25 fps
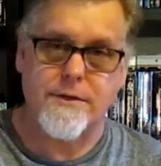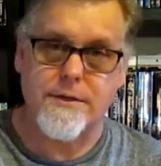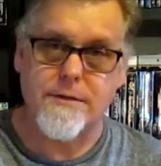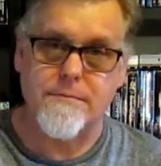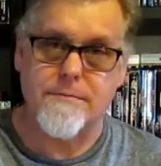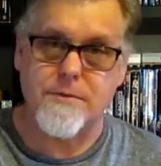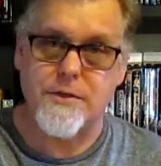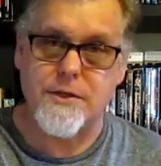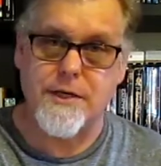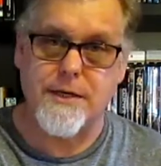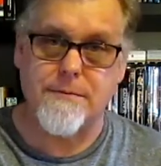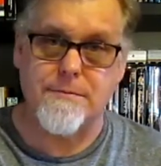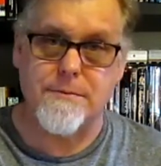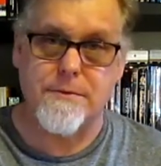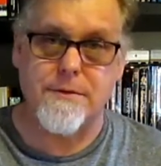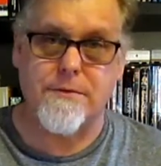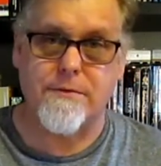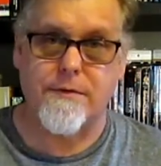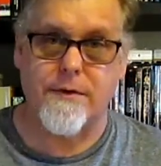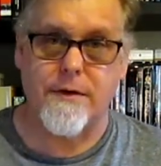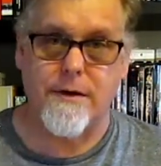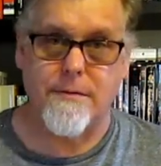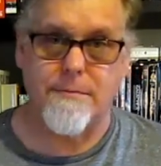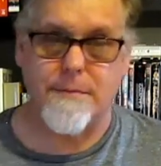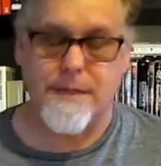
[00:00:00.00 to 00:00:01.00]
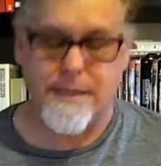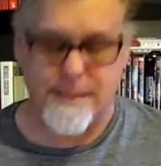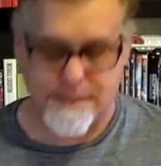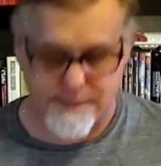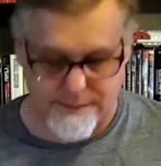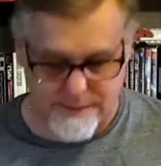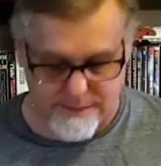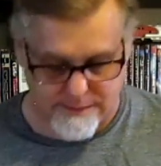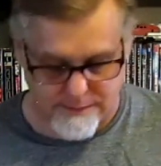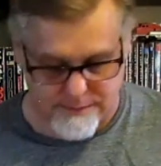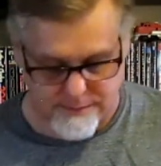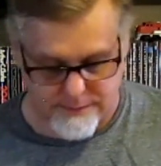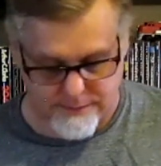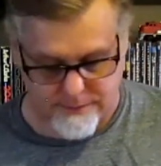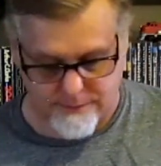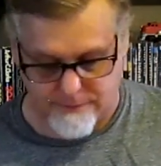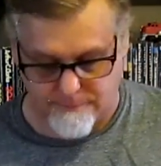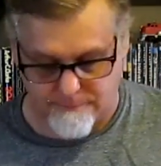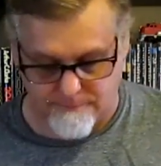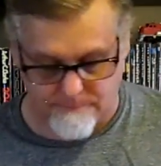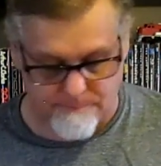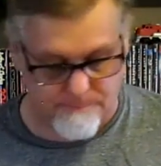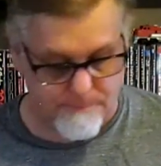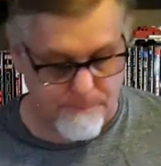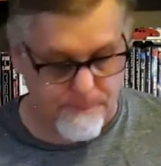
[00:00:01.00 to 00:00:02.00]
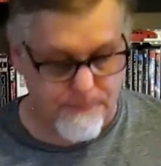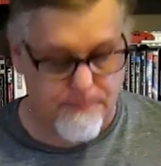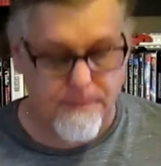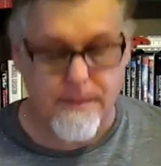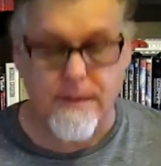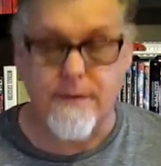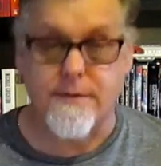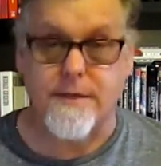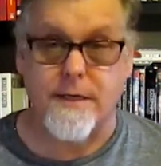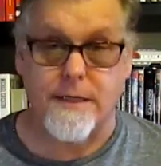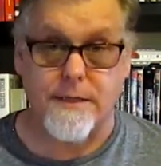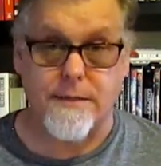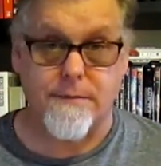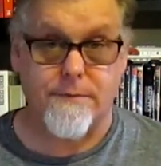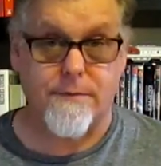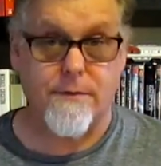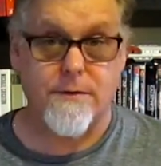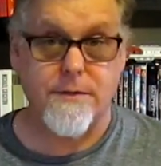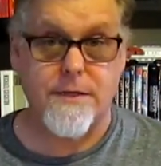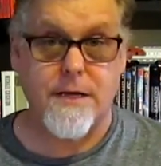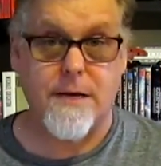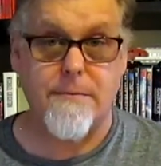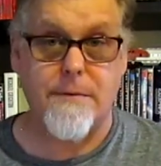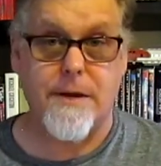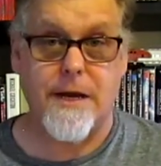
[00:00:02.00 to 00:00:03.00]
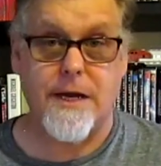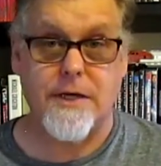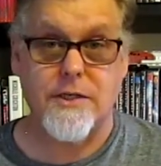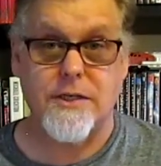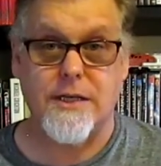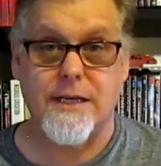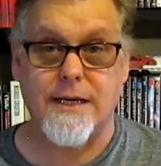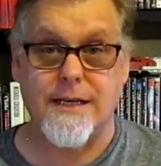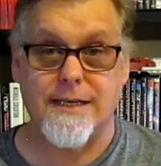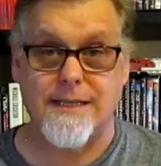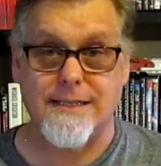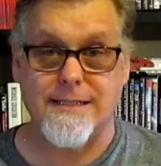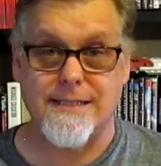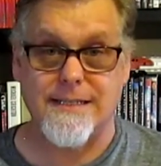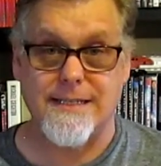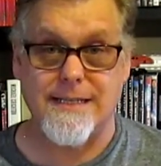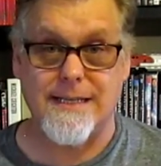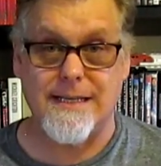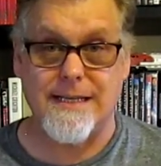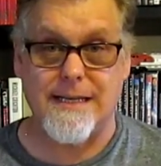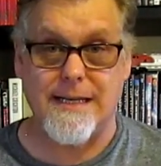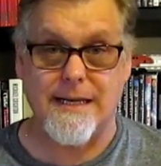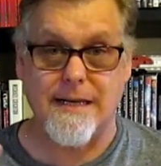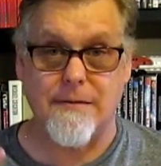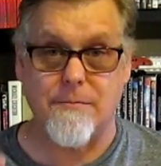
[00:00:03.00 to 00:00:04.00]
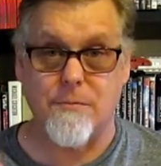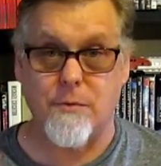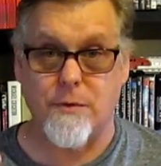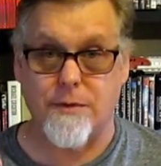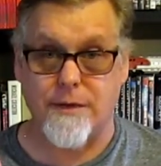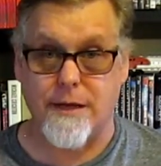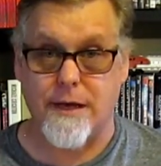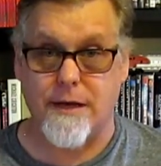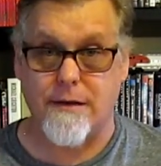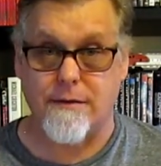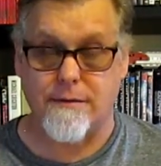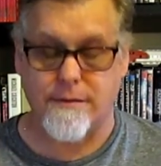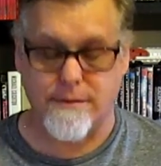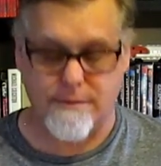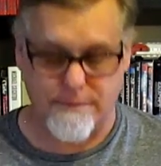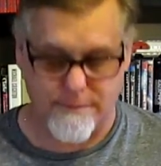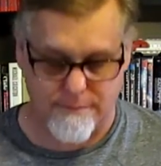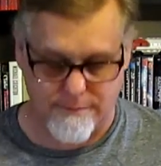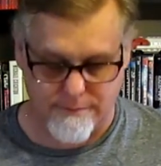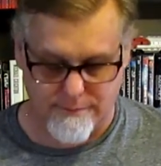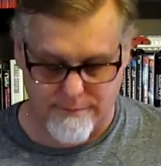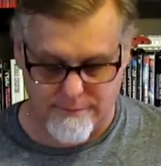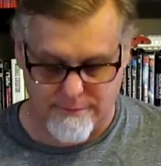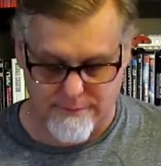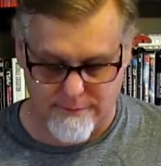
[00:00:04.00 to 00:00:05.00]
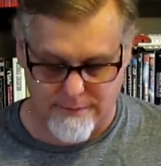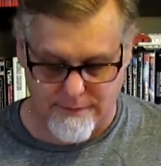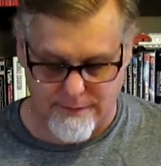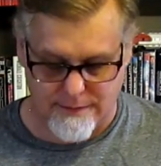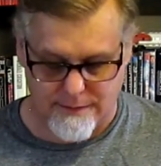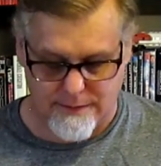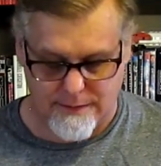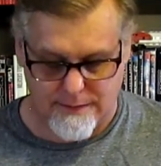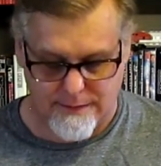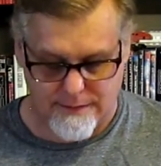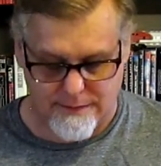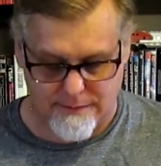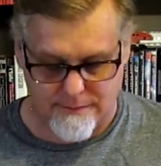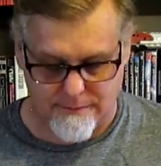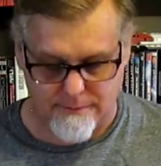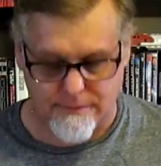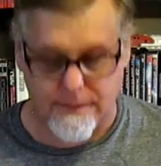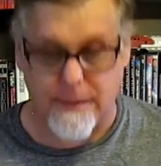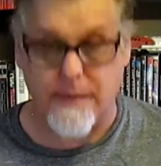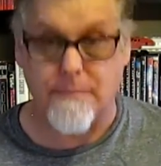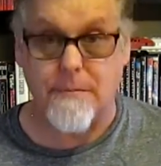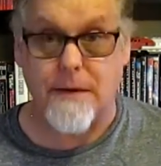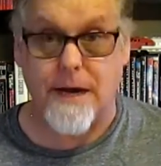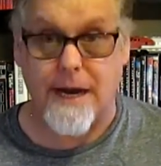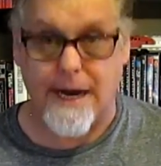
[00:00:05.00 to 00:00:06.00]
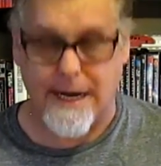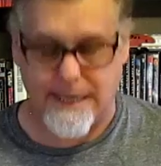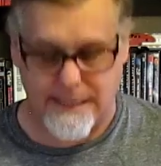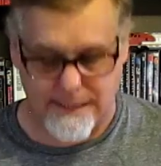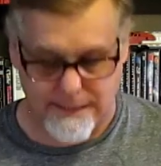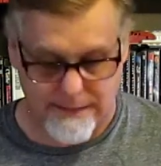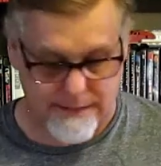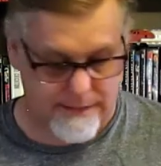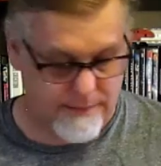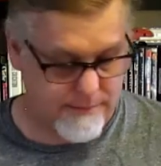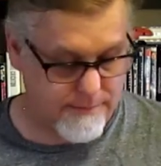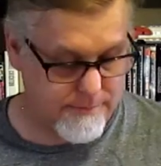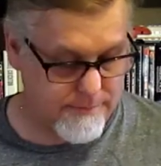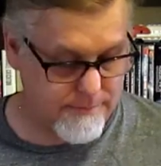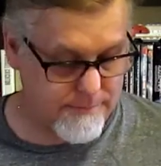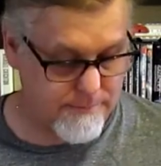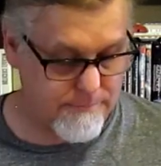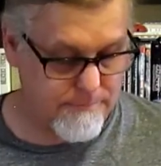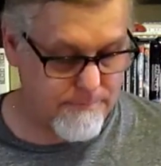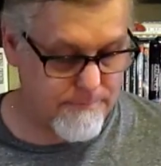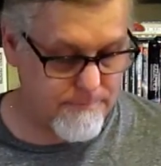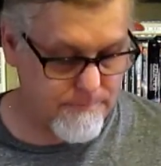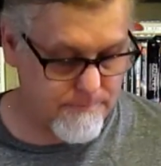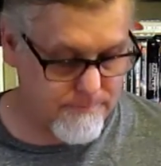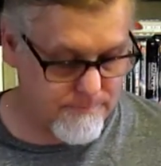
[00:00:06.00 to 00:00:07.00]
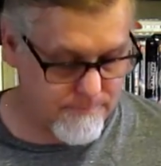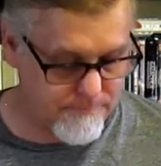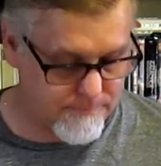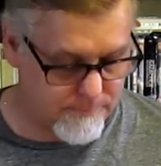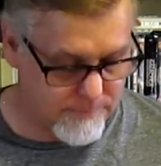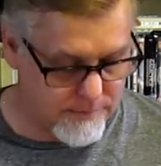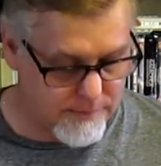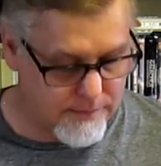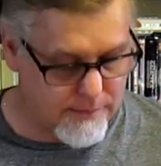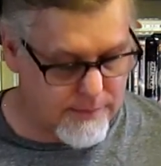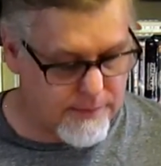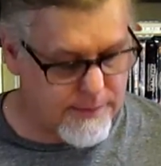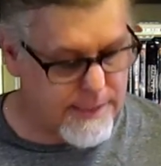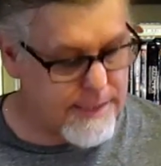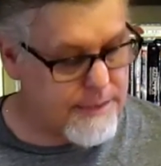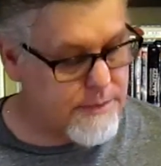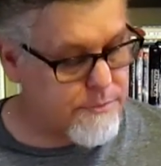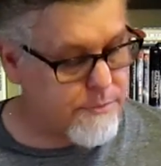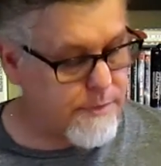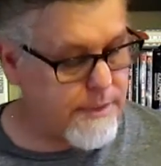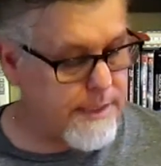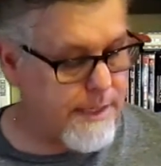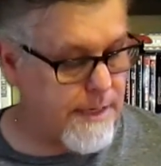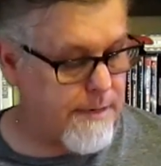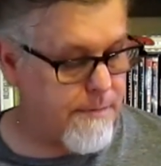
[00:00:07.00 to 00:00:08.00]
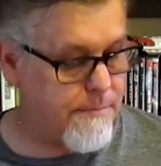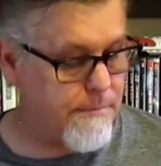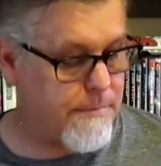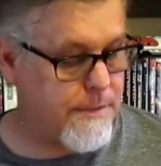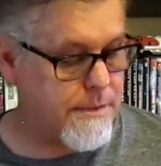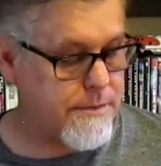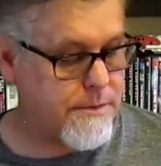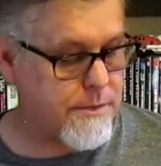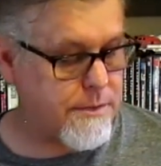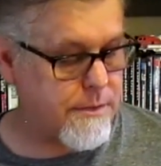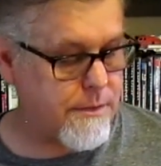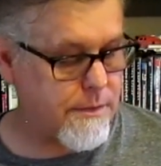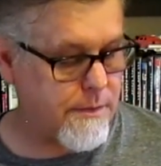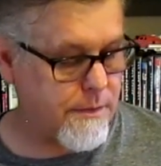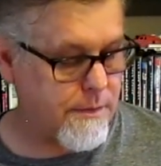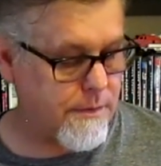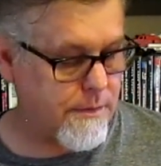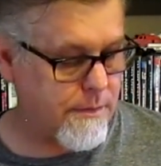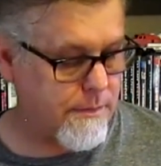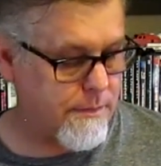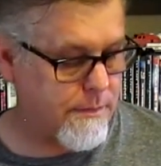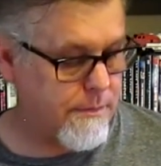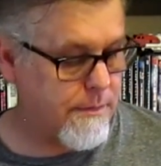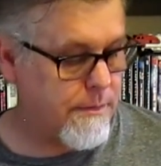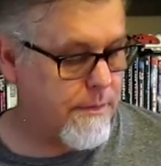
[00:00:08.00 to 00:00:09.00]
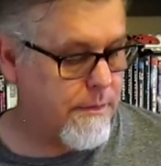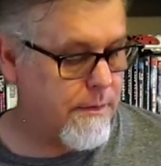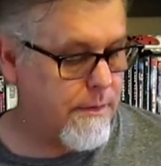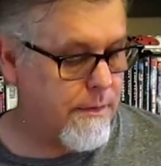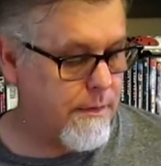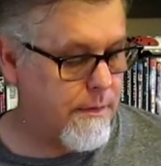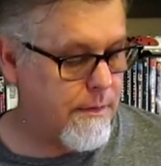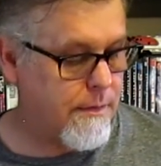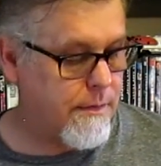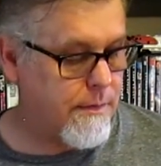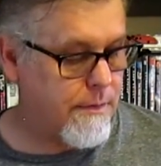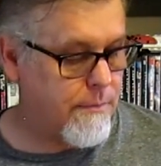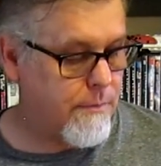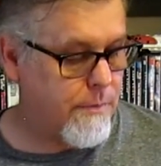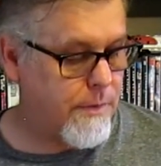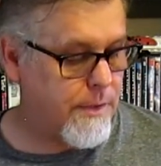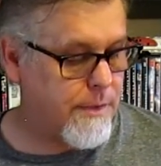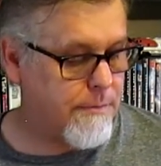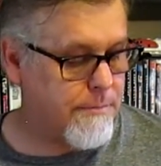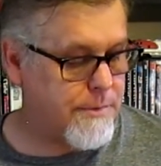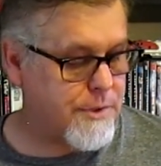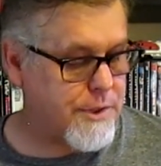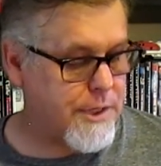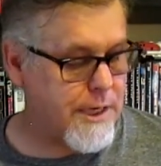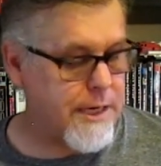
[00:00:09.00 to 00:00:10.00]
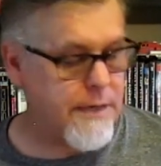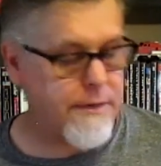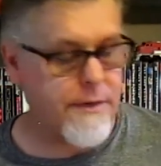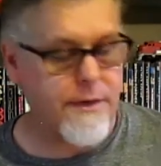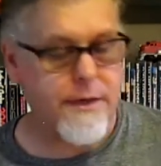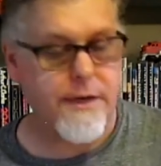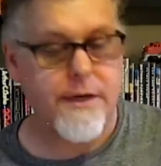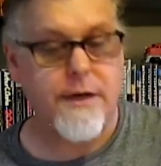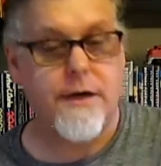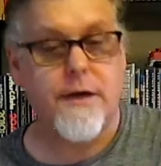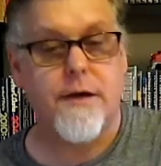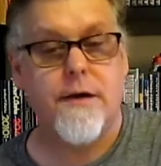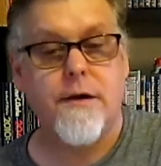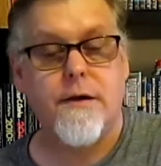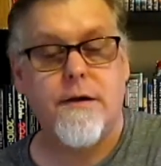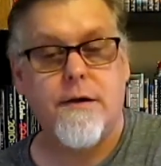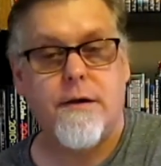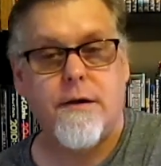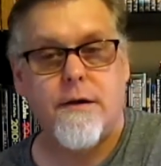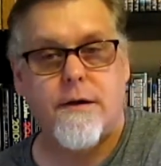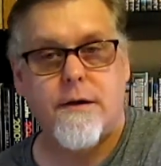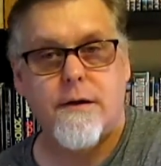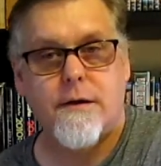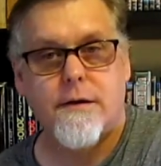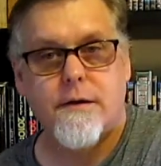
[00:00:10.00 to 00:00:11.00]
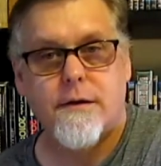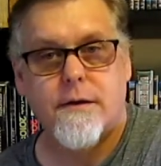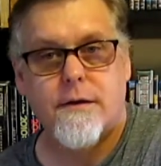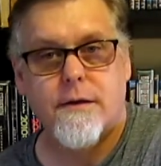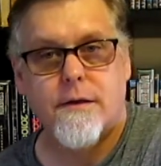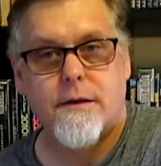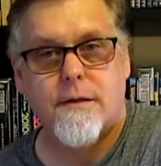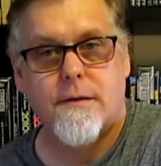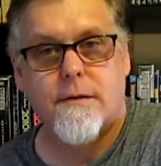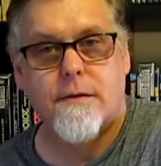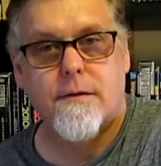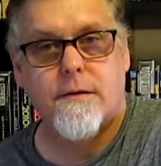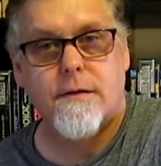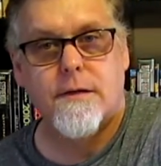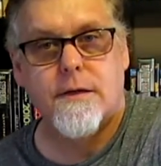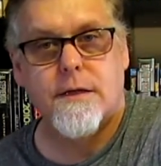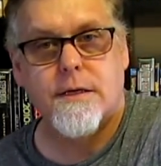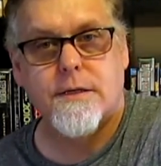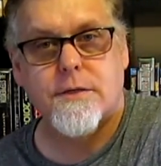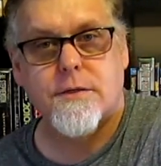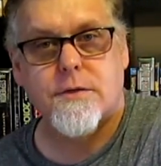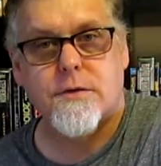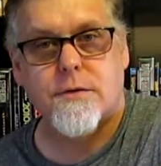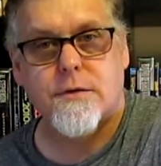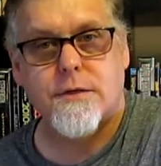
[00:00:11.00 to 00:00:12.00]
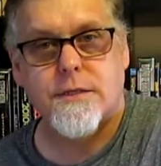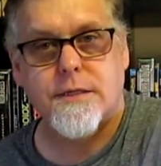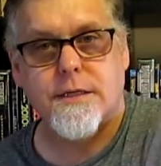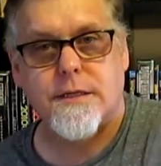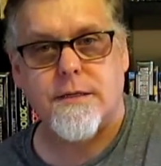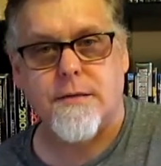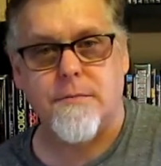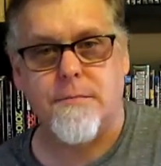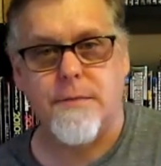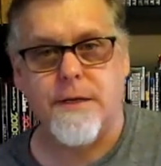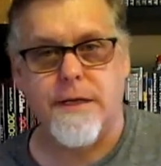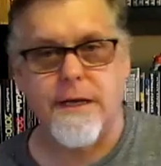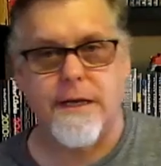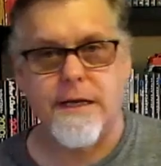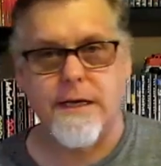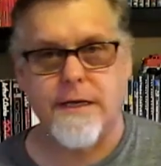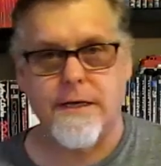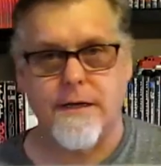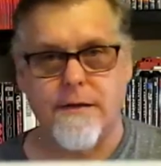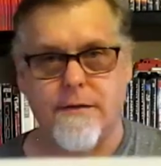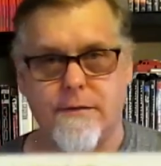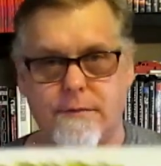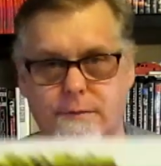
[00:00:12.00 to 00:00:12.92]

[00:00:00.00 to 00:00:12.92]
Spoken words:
some chips from the Excelsior. So that's the first time he actually got to see him without him hiding it. Next we got Mr. William Shatner here. That's towards at the beginning of